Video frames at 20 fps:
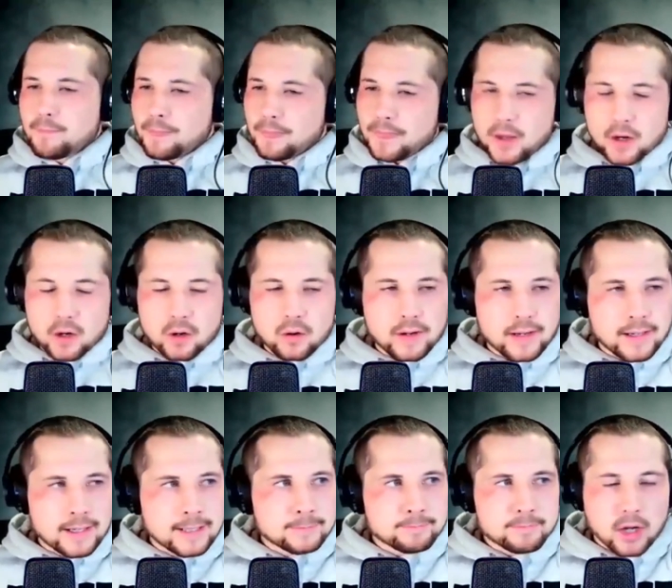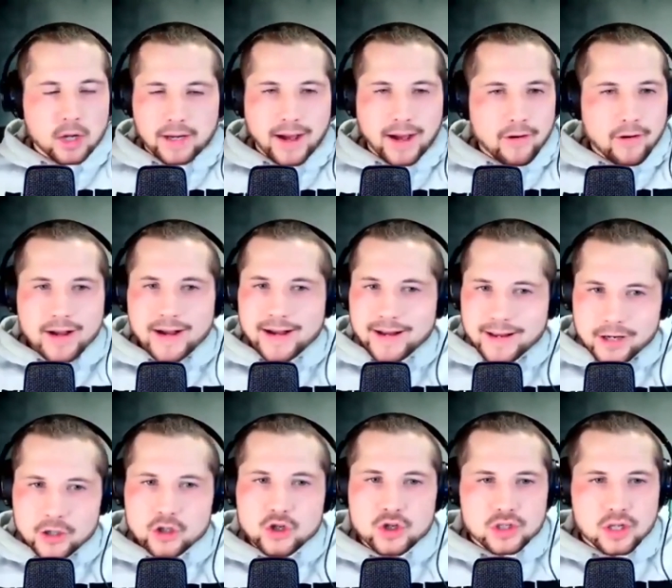you know, not carrying any
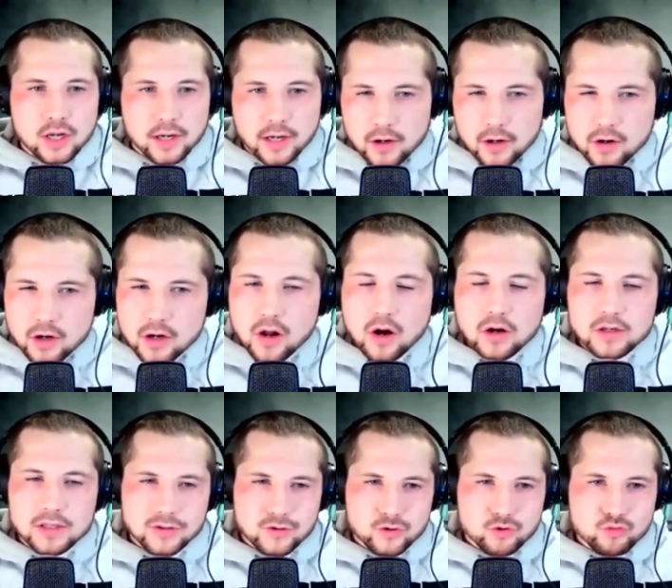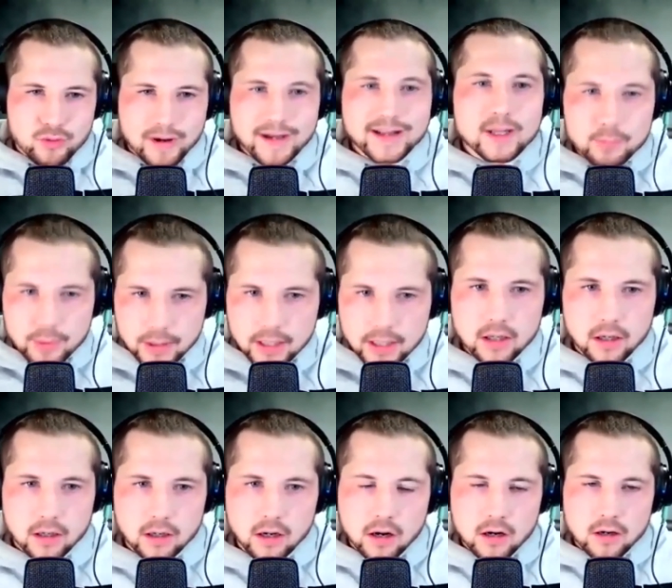injuries, not carrying any knocks, just ready to build
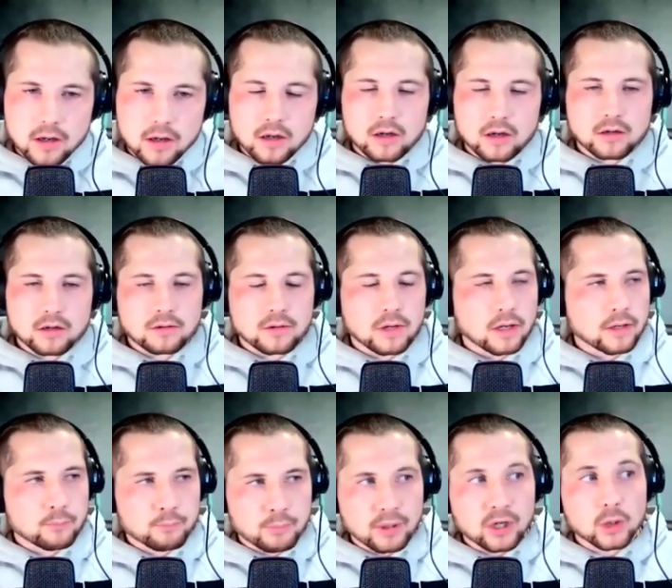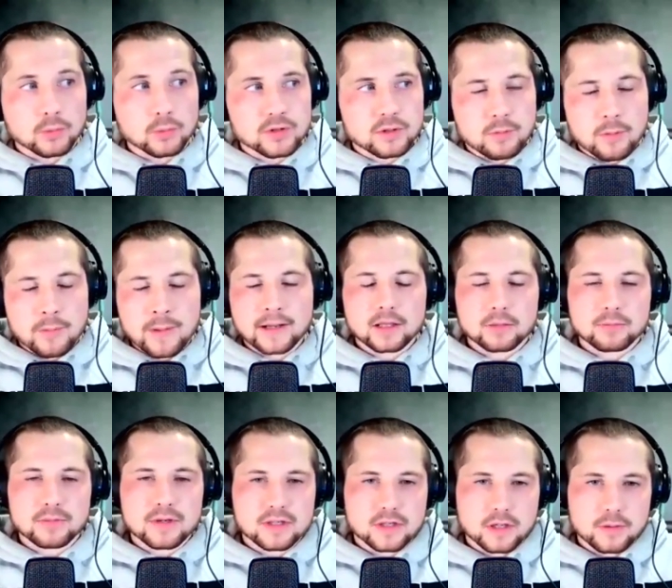on and build up some
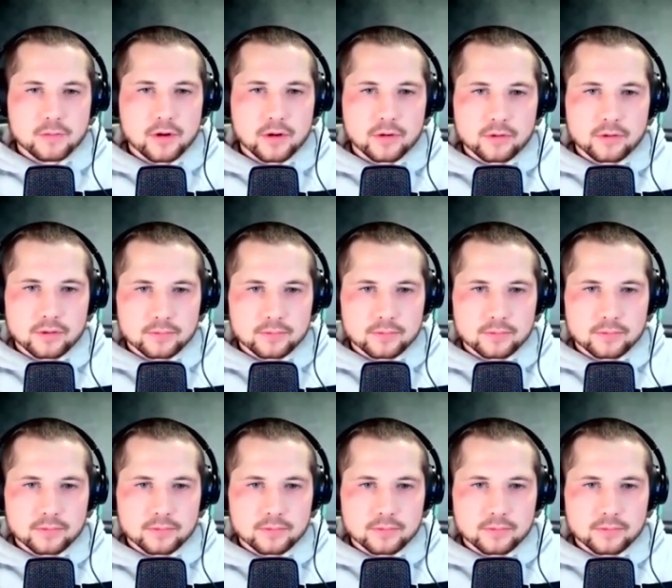momentum this time around.